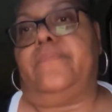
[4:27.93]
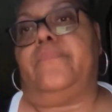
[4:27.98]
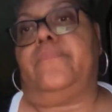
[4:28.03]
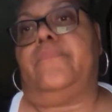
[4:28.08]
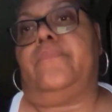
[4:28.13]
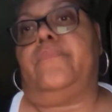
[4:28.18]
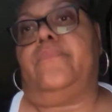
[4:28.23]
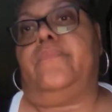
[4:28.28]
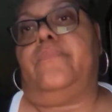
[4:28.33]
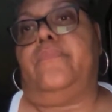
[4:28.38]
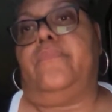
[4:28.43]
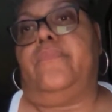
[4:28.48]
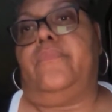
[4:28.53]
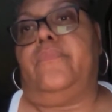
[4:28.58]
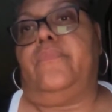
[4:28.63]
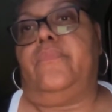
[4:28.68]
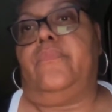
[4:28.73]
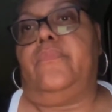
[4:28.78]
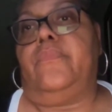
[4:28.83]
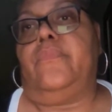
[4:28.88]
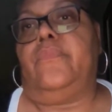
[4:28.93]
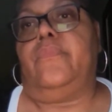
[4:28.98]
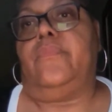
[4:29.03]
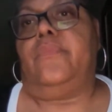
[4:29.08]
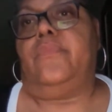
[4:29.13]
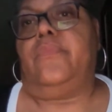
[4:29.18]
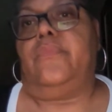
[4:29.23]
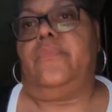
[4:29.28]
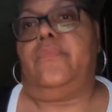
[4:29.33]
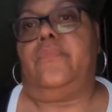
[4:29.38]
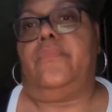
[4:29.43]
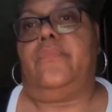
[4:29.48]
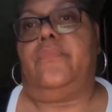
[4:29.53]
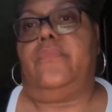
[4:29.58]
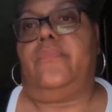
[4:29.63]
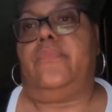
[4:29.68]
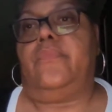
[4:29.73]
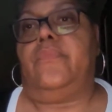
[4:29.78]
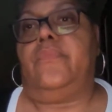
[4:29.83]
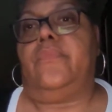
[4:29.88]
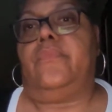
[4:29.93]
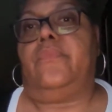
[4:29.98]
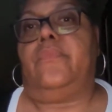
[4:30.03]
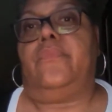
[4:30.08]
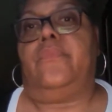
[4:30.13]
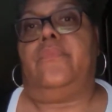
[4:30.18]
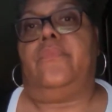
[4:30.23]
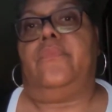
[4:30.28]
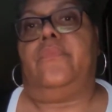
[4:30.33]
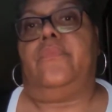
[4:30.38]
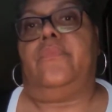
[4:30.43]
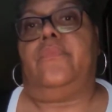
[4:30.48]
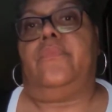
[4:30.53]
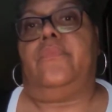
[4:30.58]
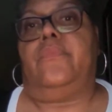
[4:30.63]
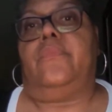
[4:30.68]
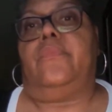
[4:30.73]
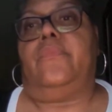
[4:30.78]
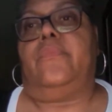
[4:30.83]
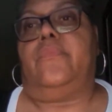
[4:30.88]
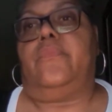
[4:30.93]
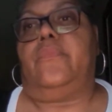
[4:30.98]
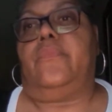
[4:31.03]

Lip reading: [no speech]